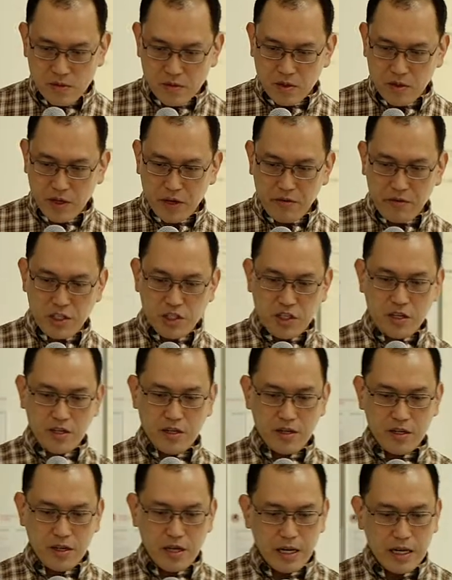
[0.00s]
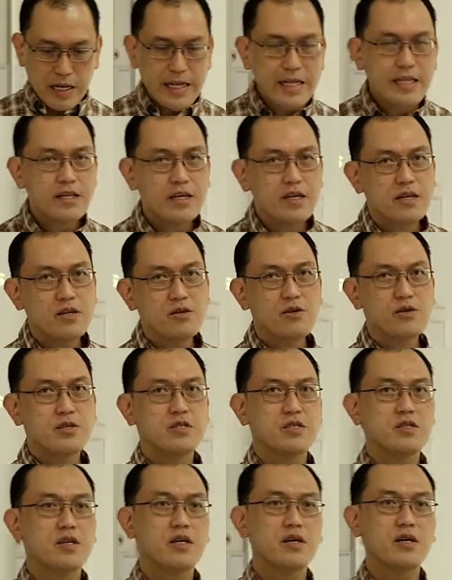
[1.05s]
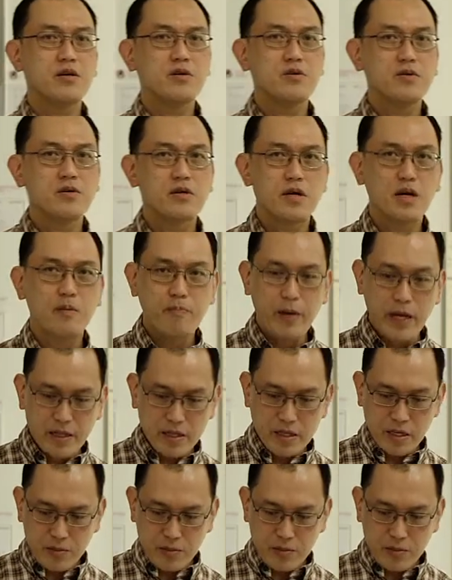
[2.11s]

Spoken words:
Okay, Richard Lindner, who is a painter